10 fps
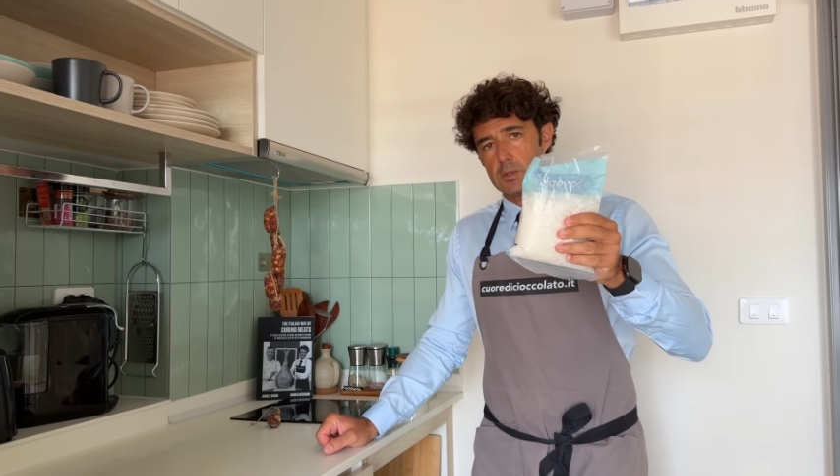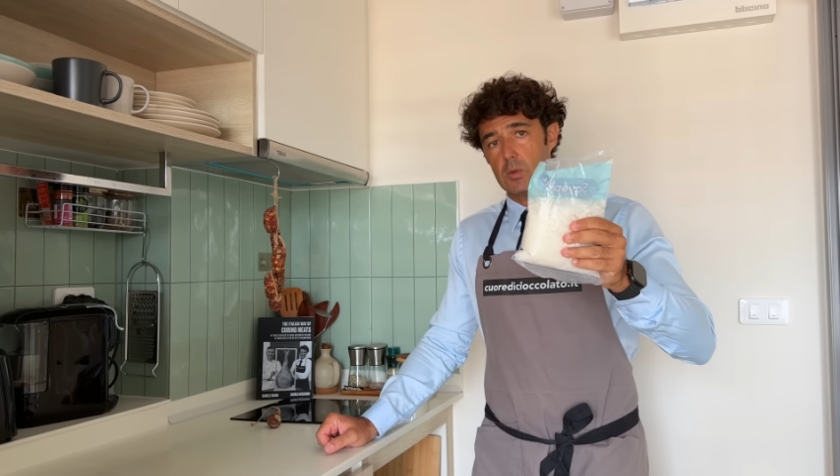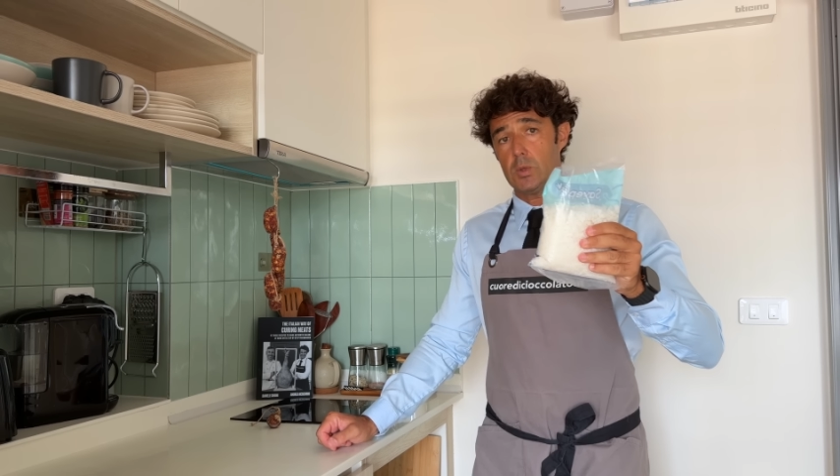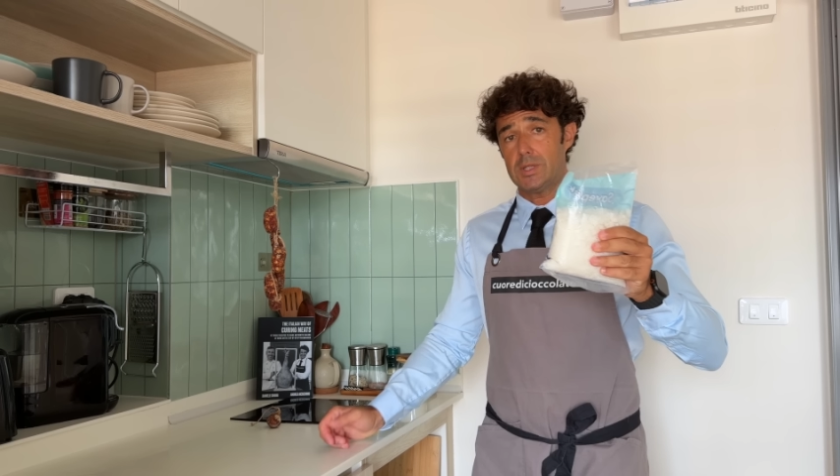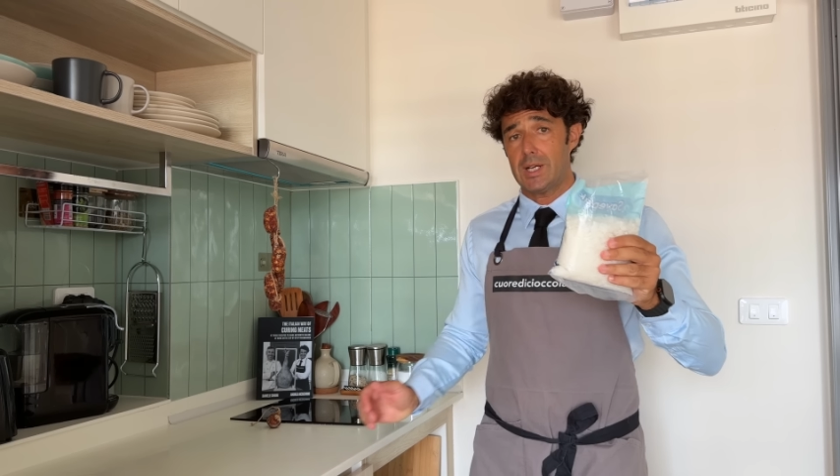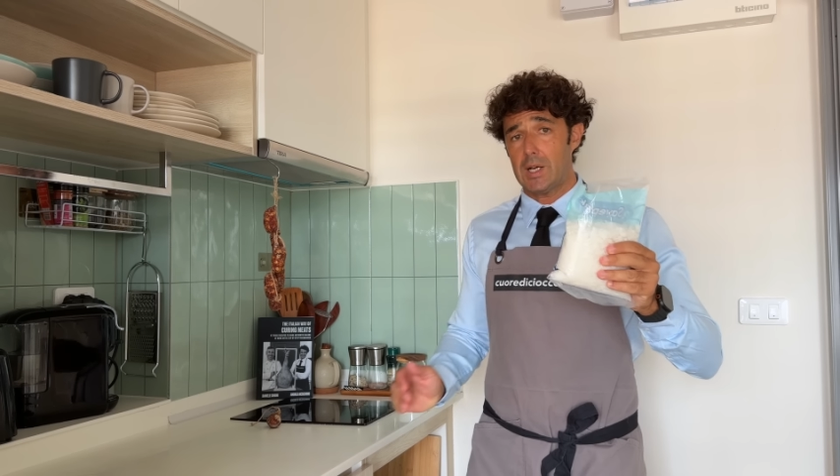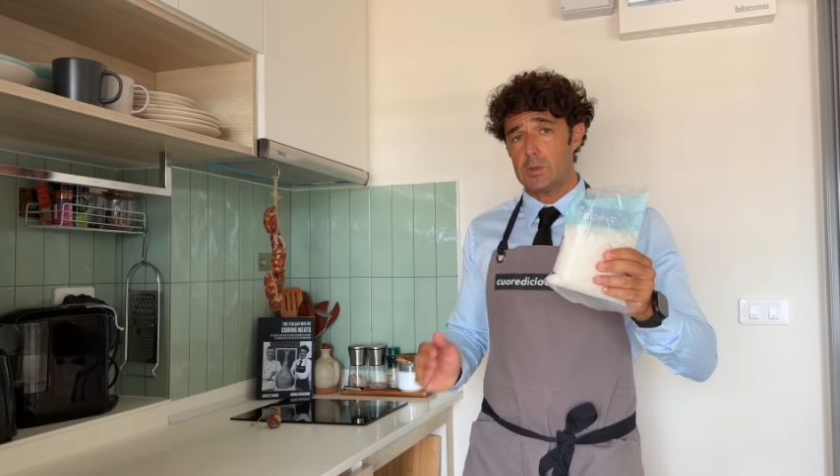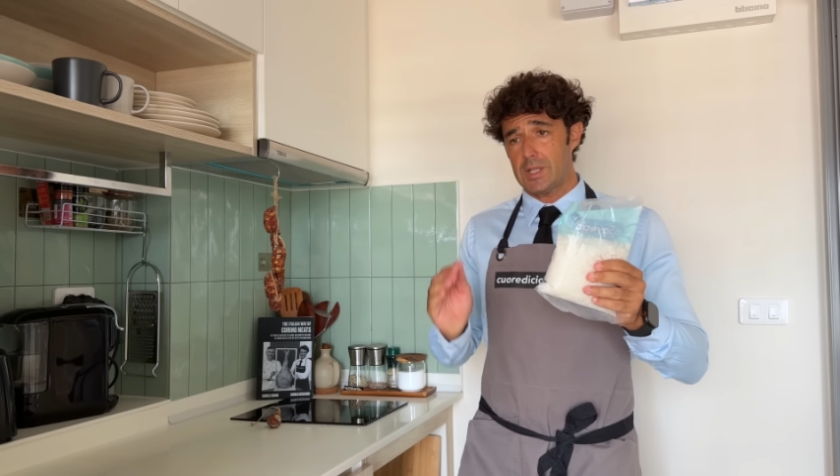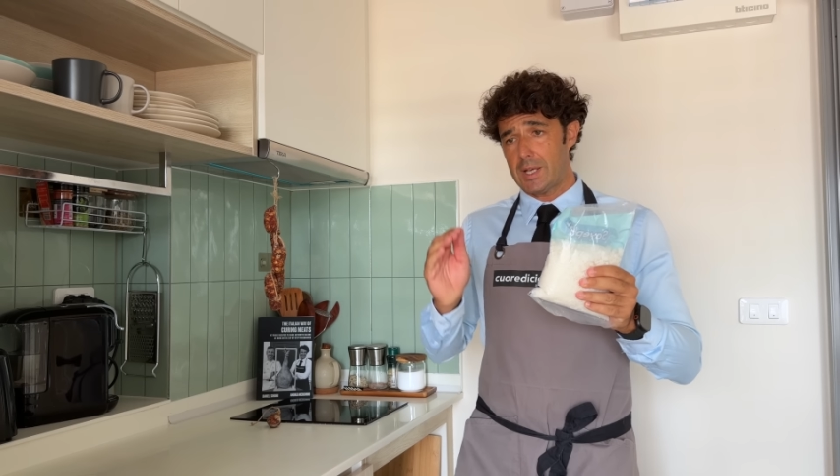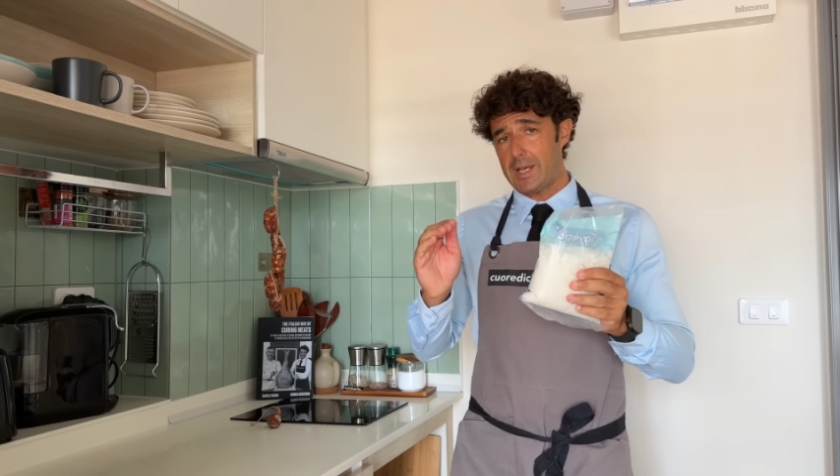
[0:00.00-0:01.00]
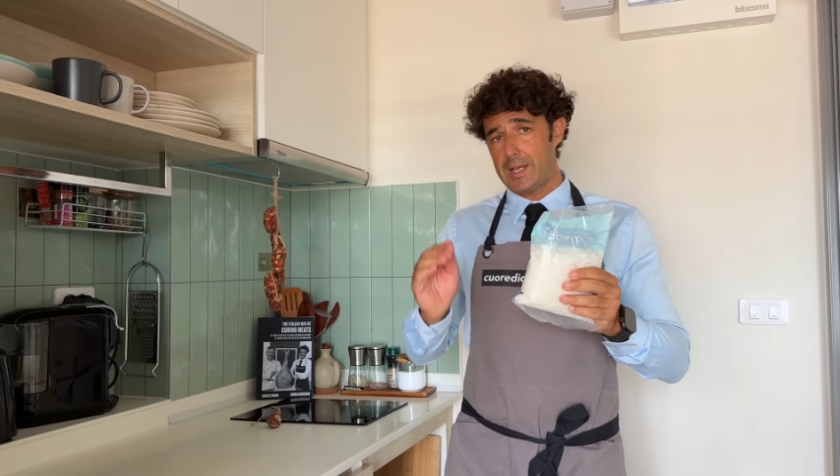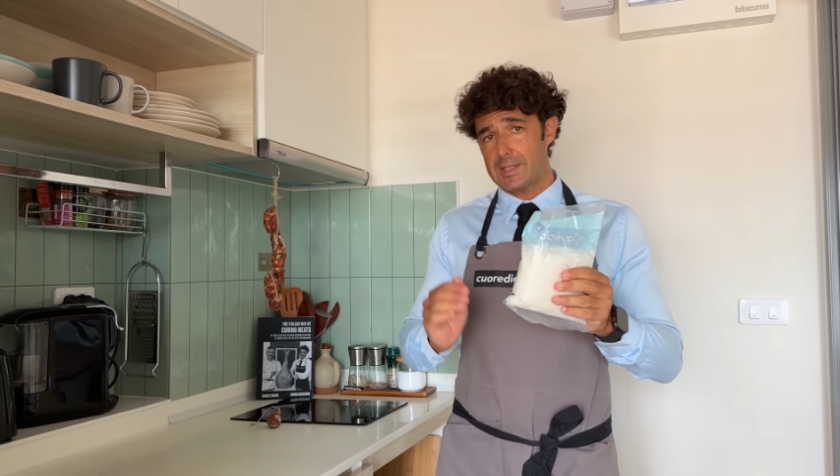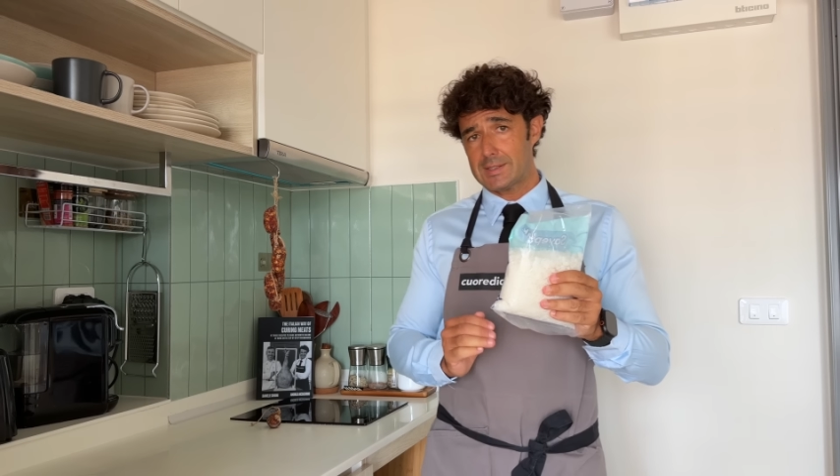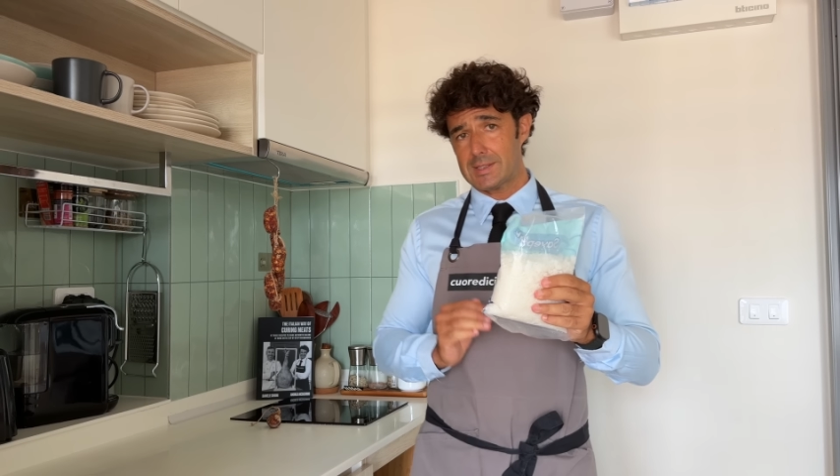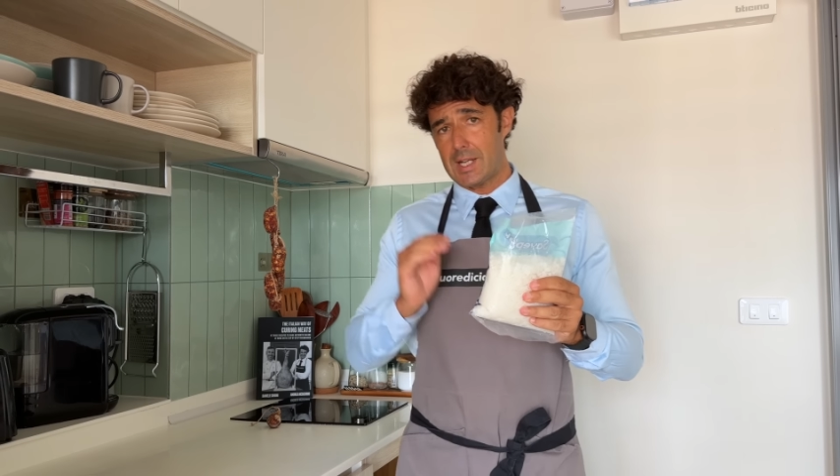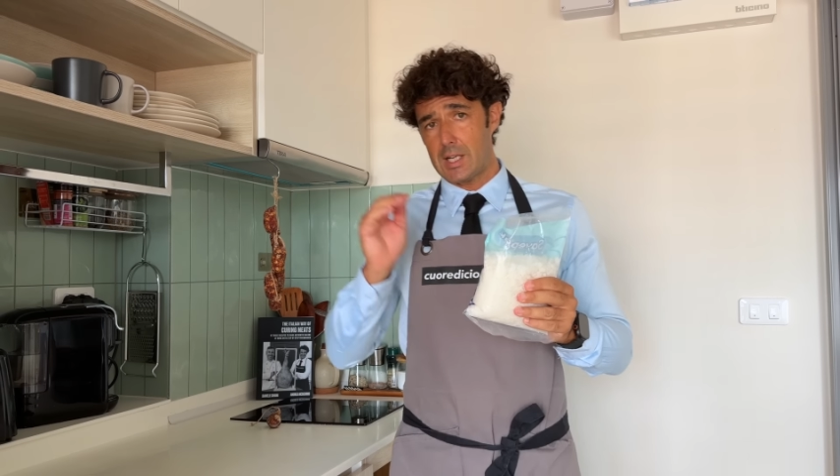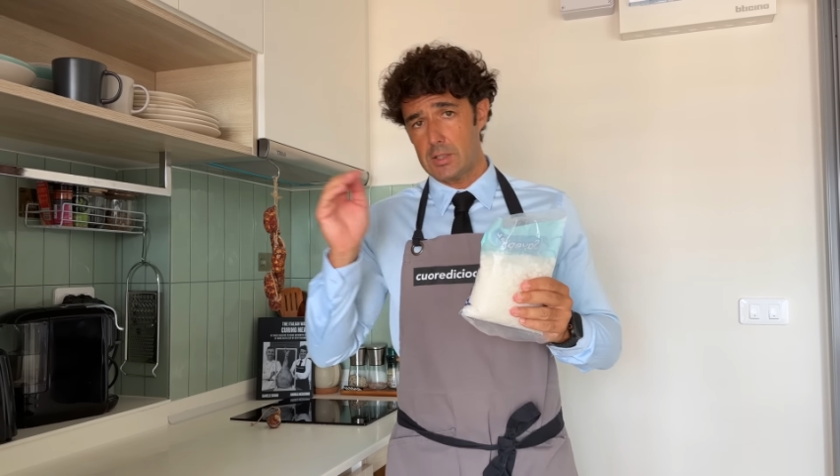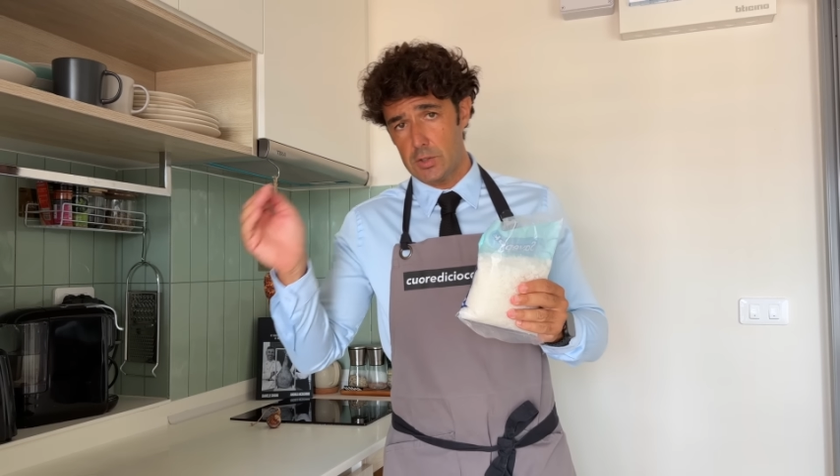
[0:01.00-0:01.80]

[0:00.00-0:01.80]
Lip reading: without extra